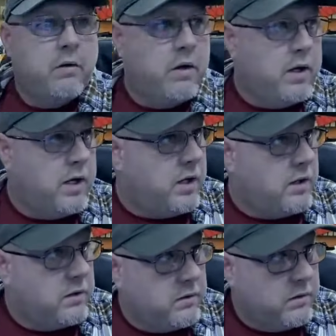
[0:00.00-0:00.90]

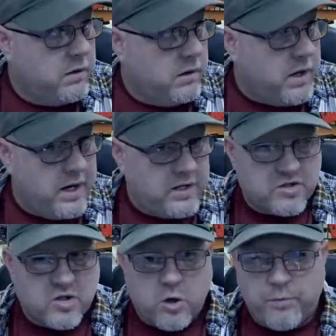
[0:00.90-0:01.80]
I
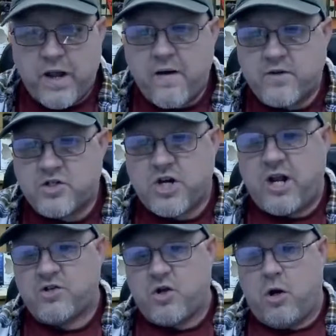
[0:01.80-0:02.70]
just hope they haven't
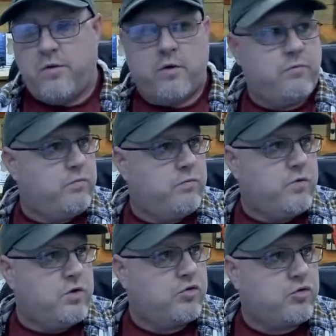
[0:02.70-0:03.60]
changed all
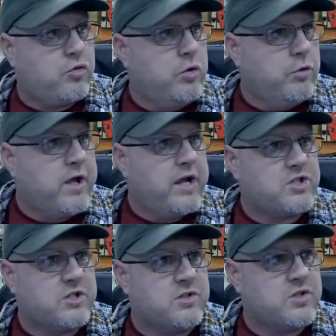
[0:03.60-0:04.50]
the screw
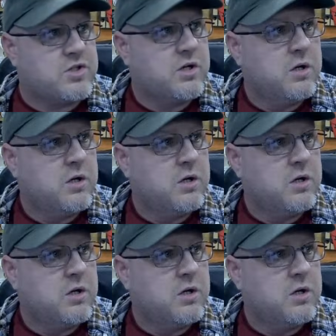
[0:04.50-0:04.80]
locations